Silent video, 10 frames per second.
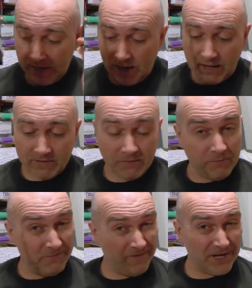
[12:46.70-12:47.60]
And
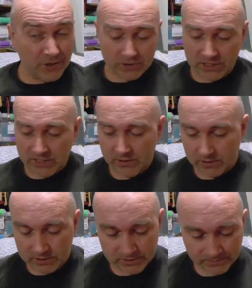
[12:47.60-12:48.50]
video
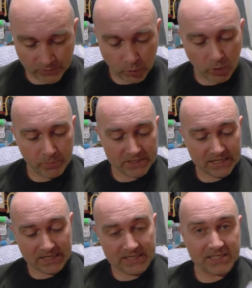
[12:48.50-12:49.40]
signals were
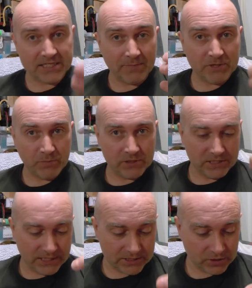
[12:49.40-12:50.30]
particularly susceptible to
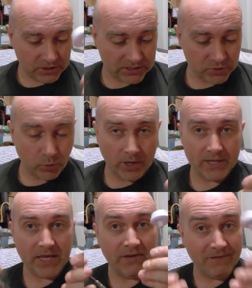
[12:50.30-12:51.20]
this. This is why
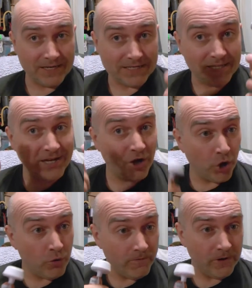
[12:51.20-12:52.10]
they invented the
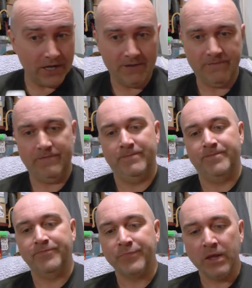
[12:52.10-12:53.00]
clover leaf.
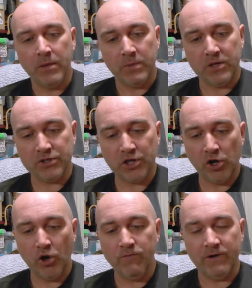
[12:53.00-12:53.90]
Because the
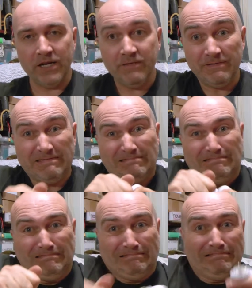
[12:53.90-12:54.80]
clover leaf,
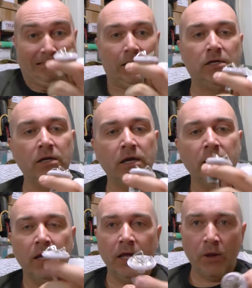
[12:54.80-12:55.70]

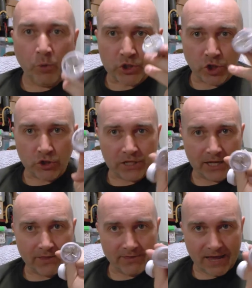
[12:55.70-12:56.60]
which looks
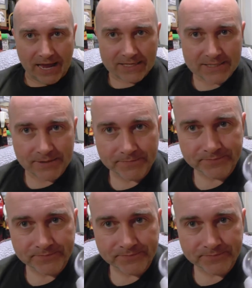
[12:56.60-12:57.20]
like that,